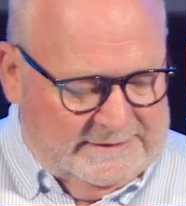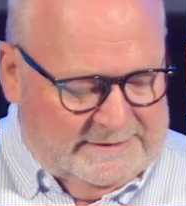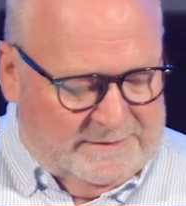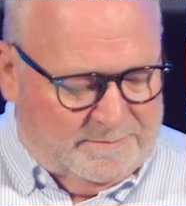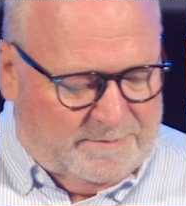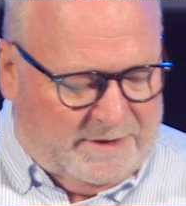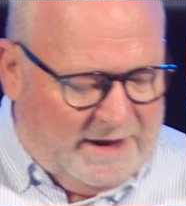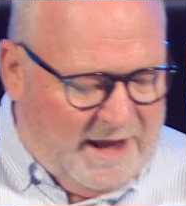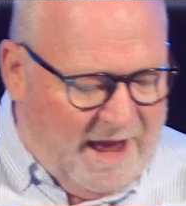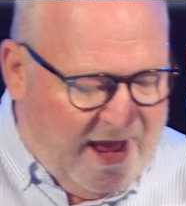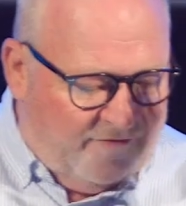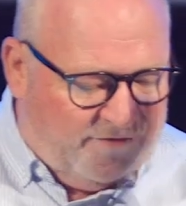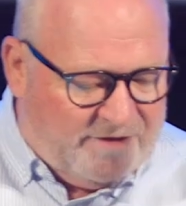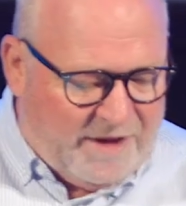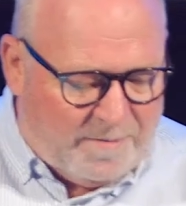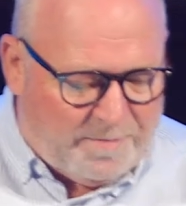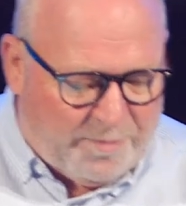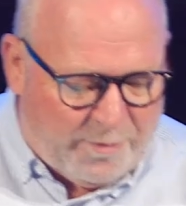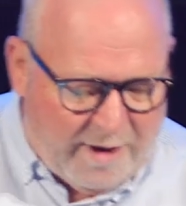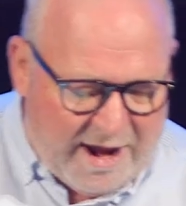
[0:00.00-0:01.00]
Beloved,
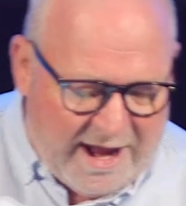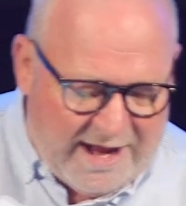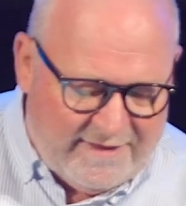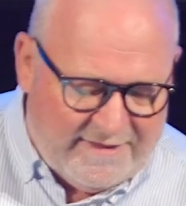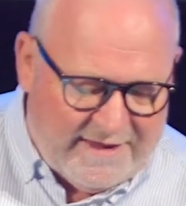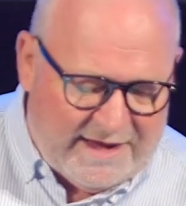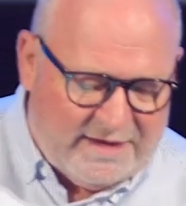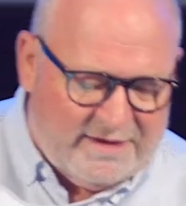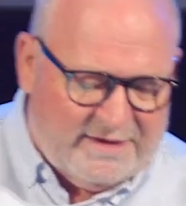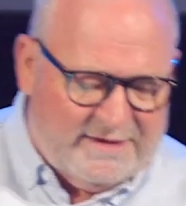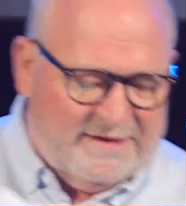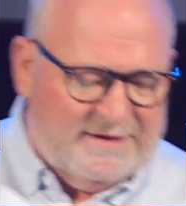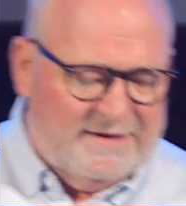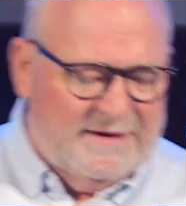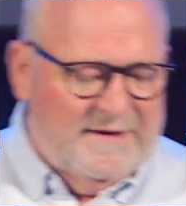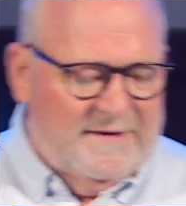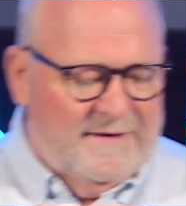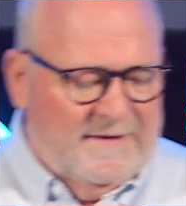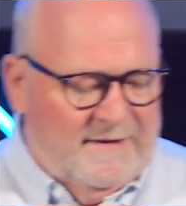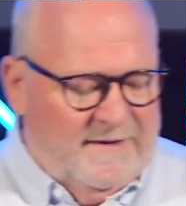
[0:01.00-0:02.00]
I pray that
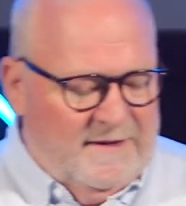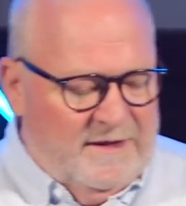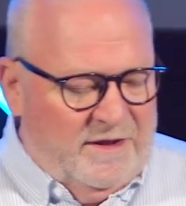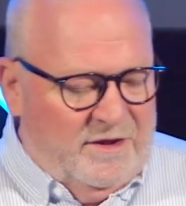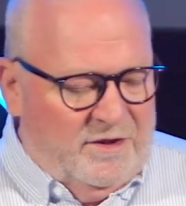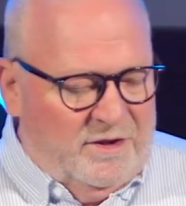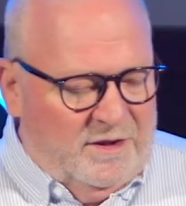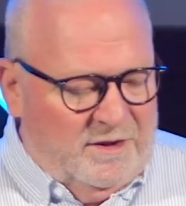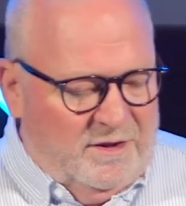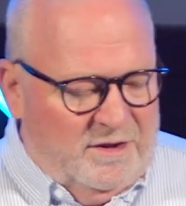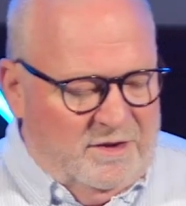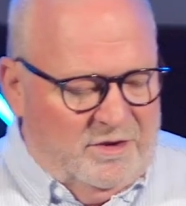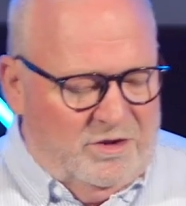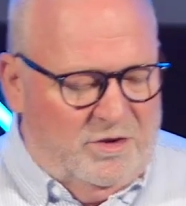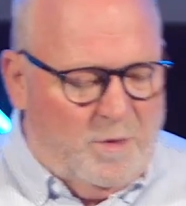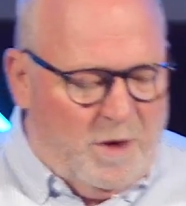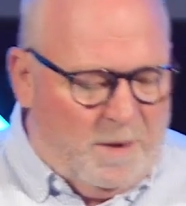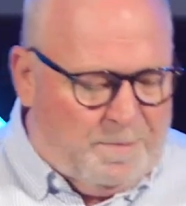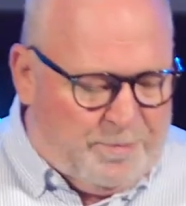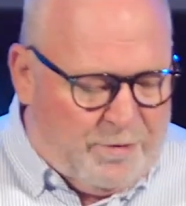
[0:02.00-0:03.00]

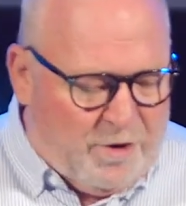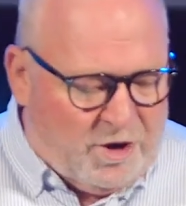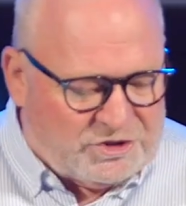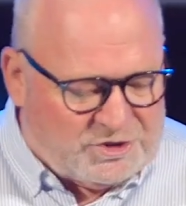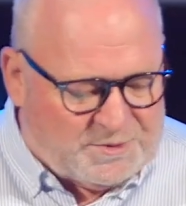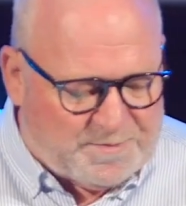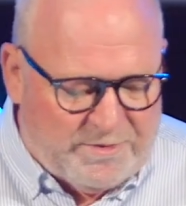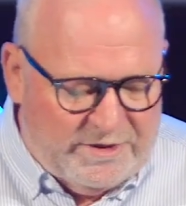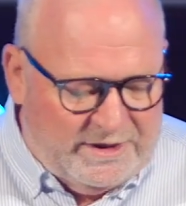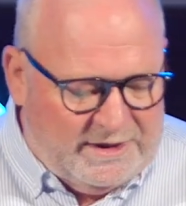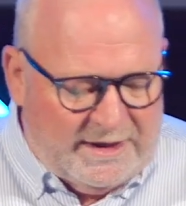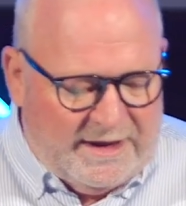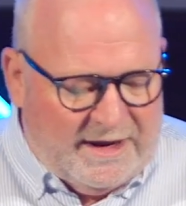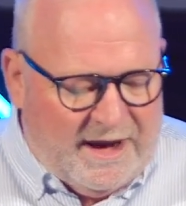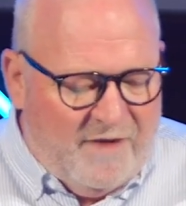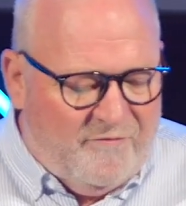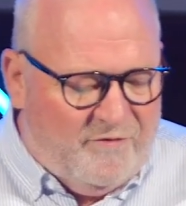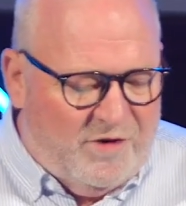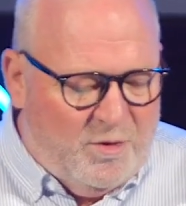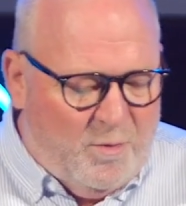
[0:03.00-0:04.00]
you are prospering in
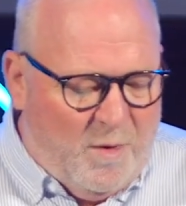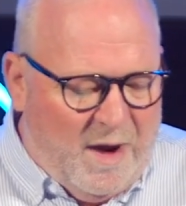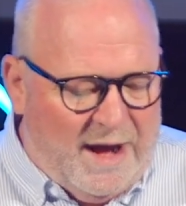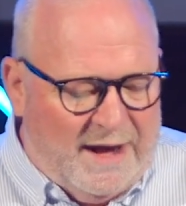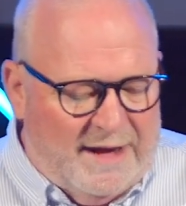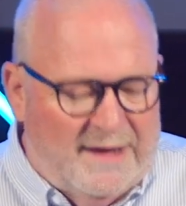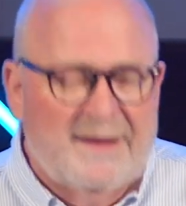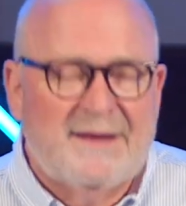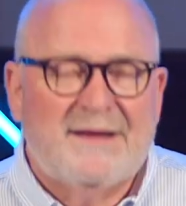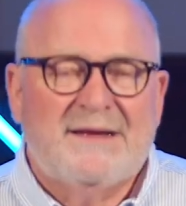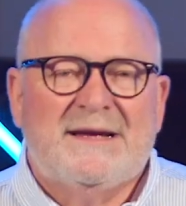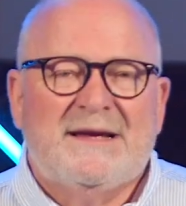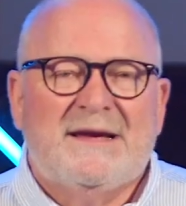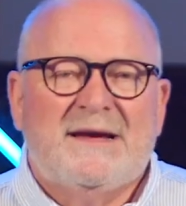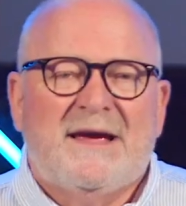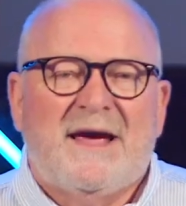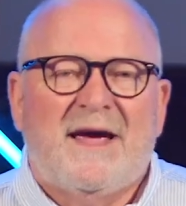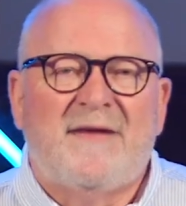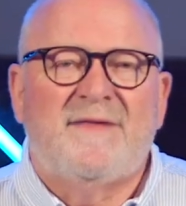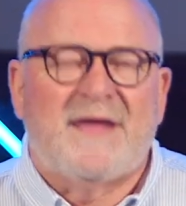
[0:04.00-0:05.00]
every way
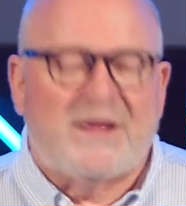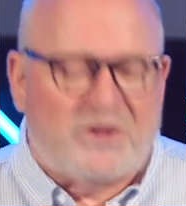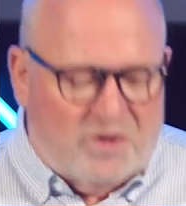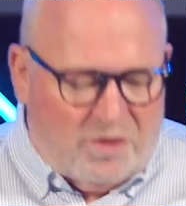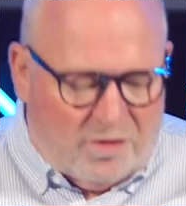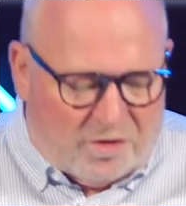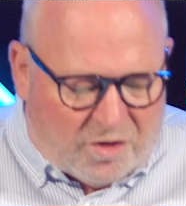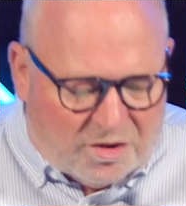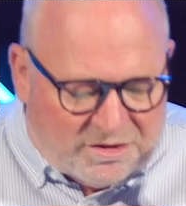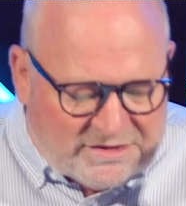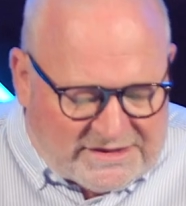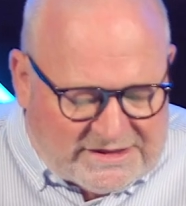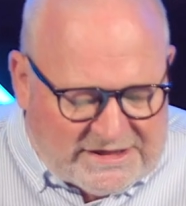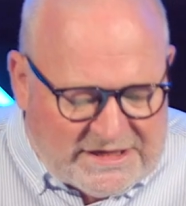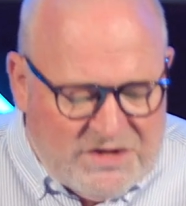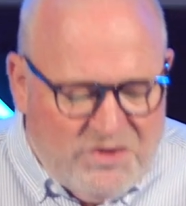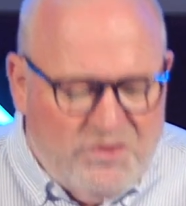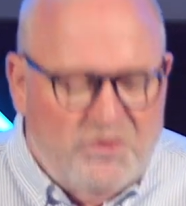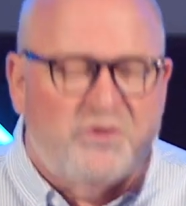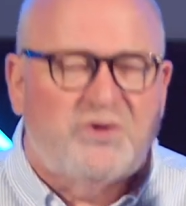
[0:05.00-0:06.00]
and that you'll
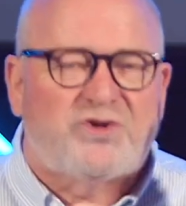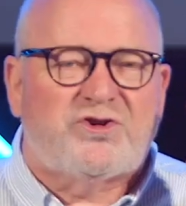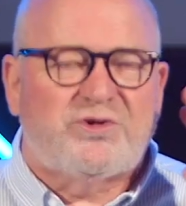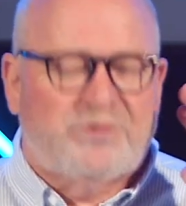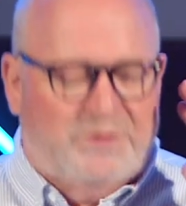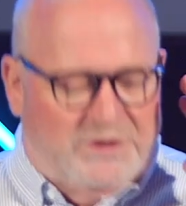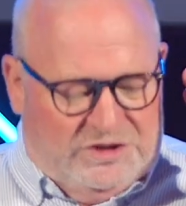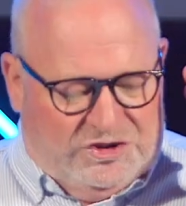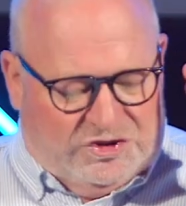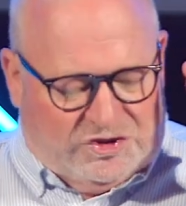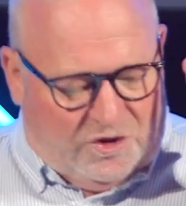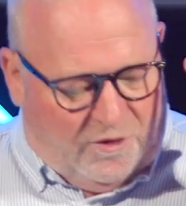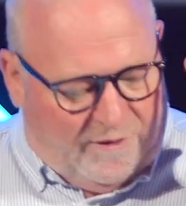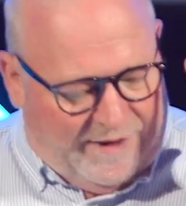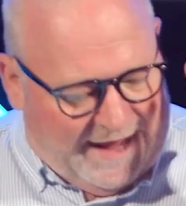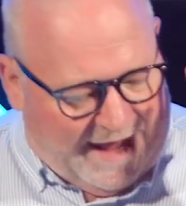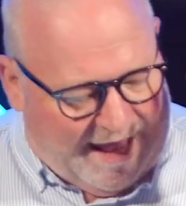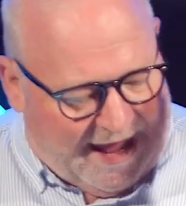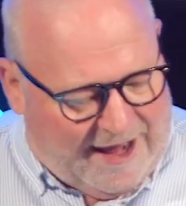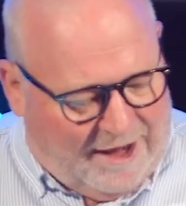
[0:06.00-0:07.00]
continue to
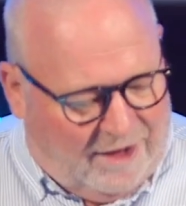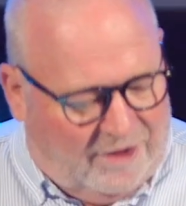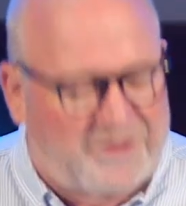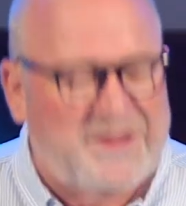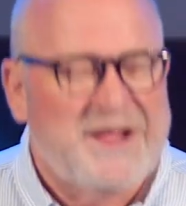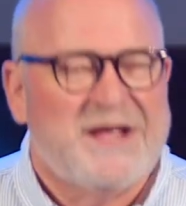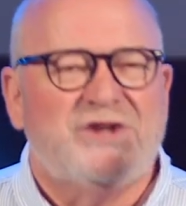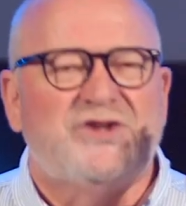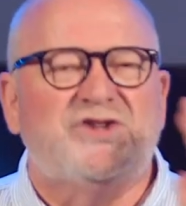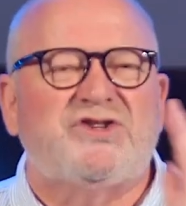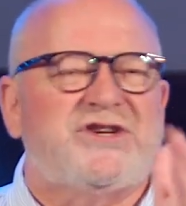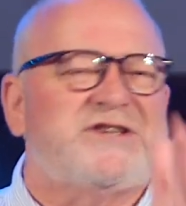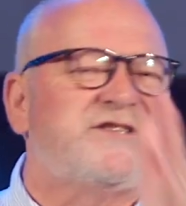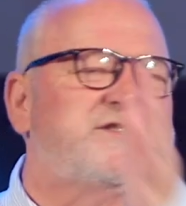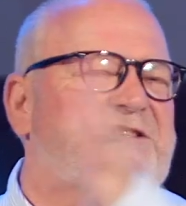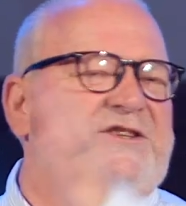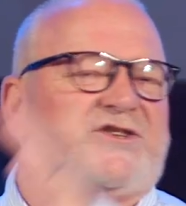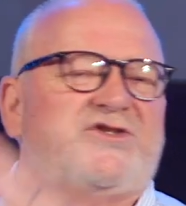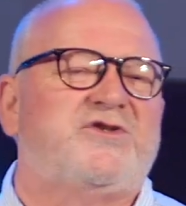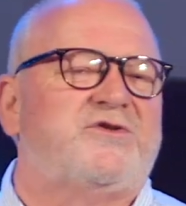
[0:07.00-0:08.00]
enjoy health
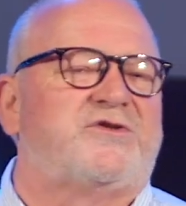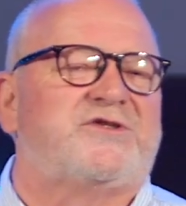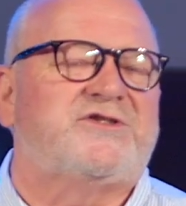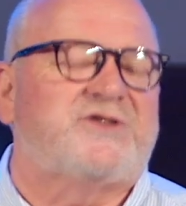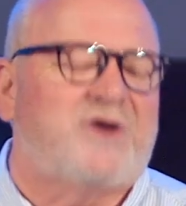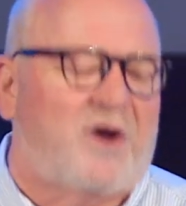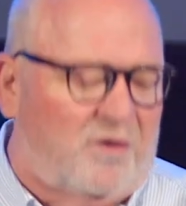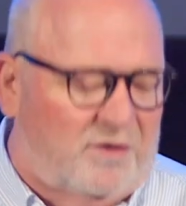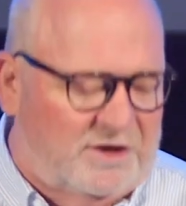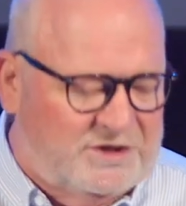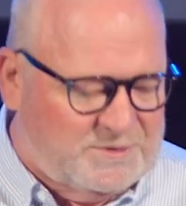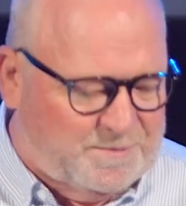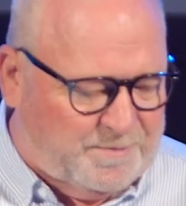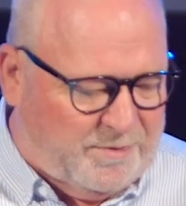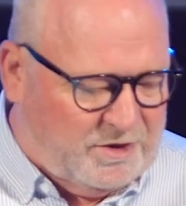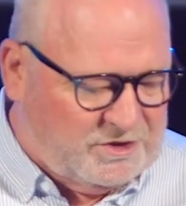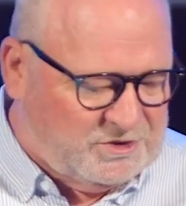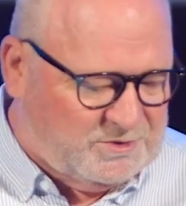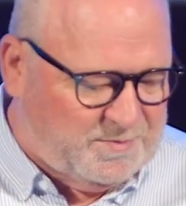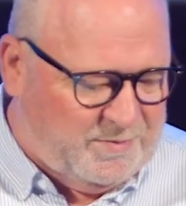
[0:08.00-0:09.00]
just as your soul is
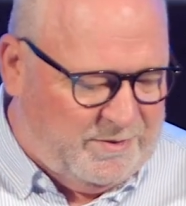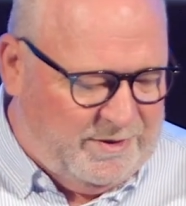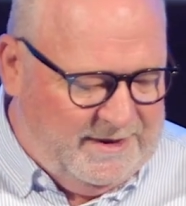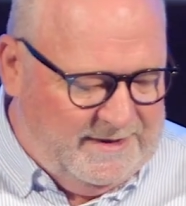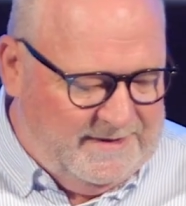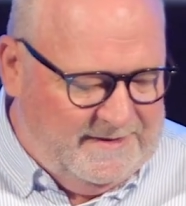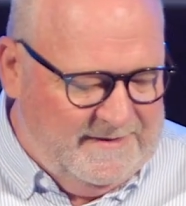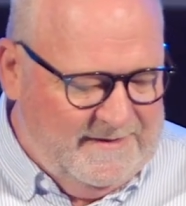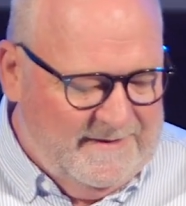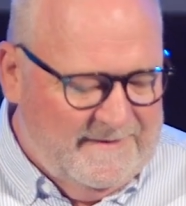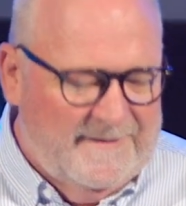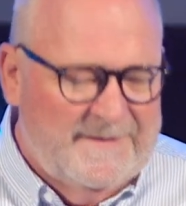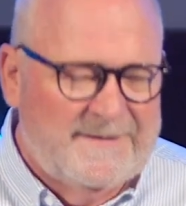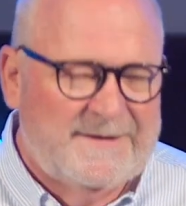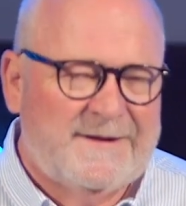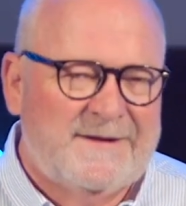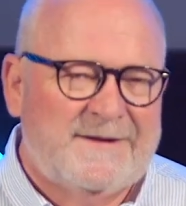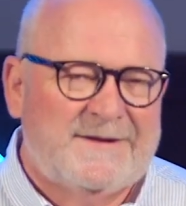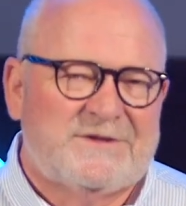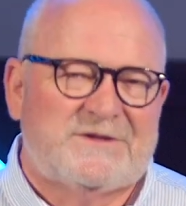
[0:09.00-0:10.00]
prospering.
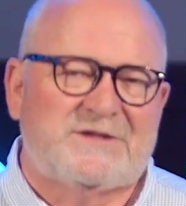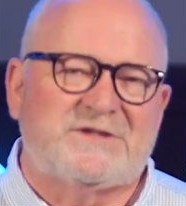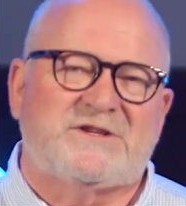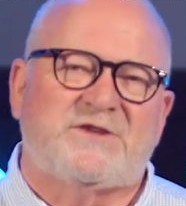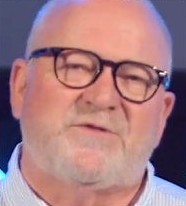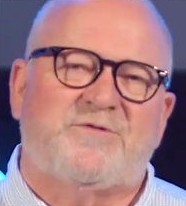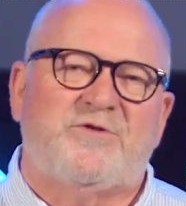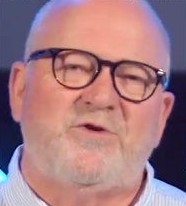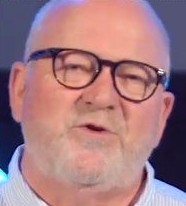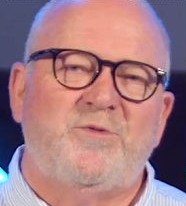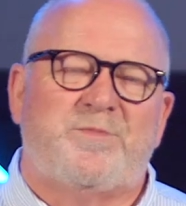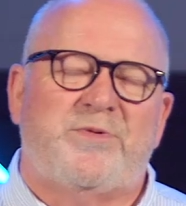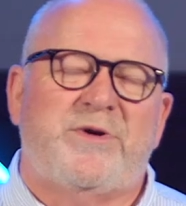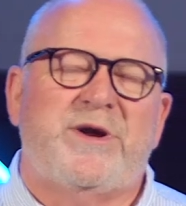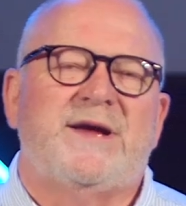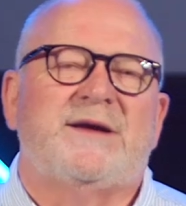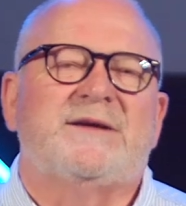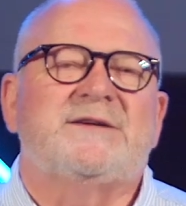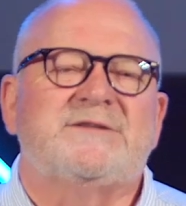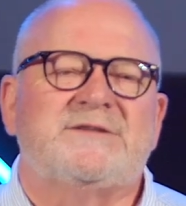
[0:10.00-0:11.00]
Just a few
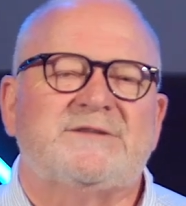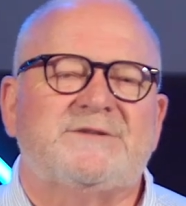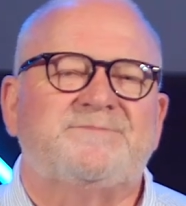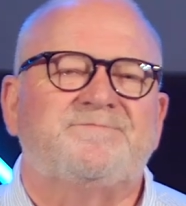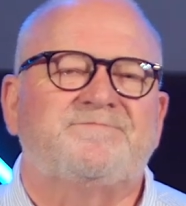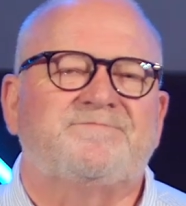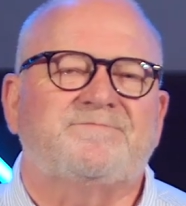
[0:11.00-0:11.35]
prayers.